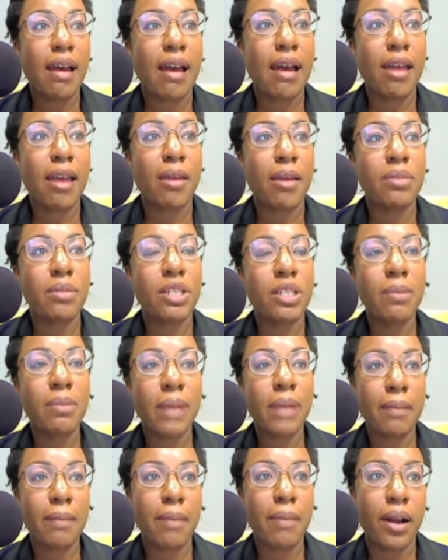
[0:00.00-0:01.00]
um,
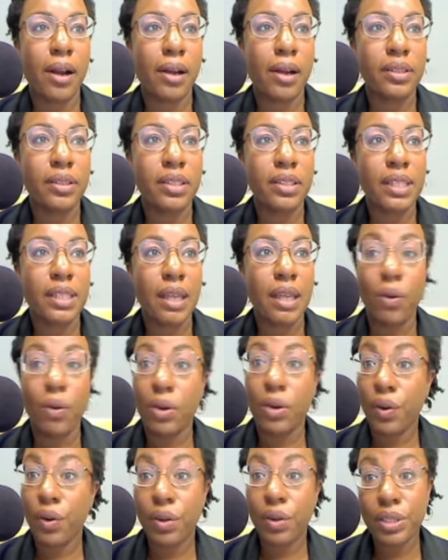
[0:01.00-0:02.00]
turbine parts
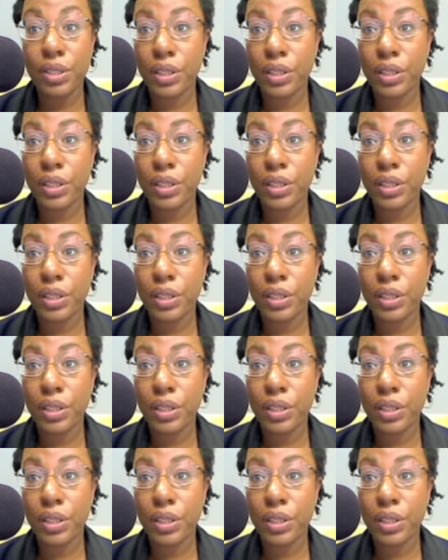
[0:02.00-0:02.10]
or, or